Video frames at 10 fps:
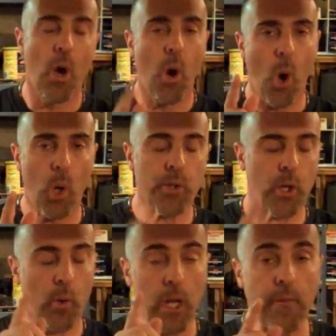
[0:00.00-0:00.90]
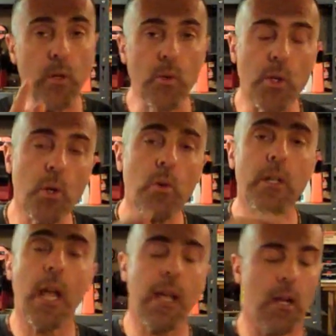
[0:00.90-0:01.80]
Also, if you do
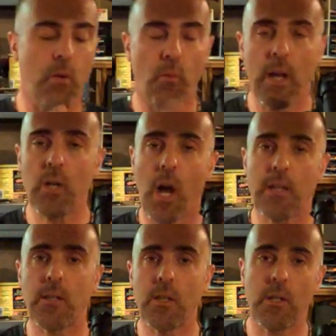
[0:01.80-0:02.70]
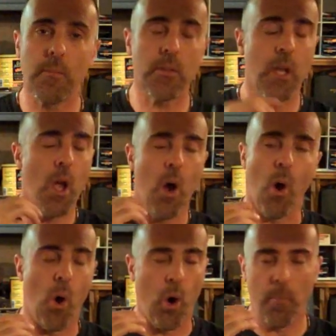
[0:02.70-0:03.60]
take red dot systems
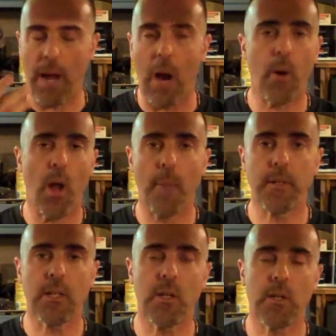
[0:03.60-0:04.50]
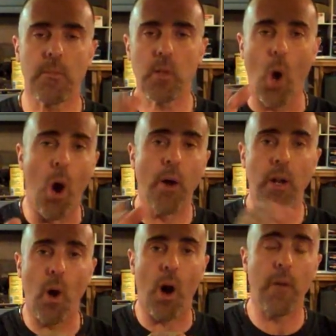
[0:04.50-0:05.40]
or powered optic systems on and
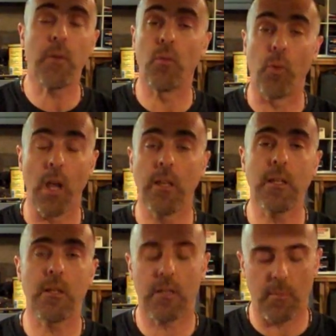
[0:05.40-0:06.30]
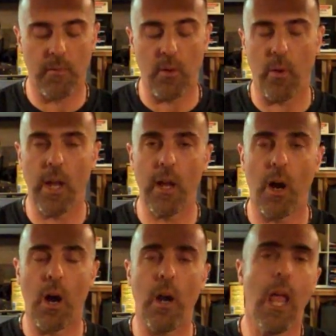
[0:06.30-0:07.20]
off your railing system of your
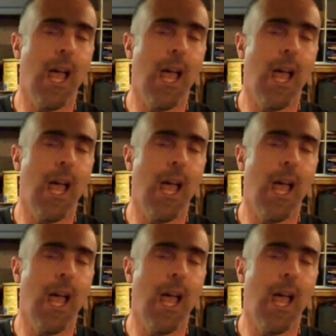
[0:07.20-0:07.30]
AR,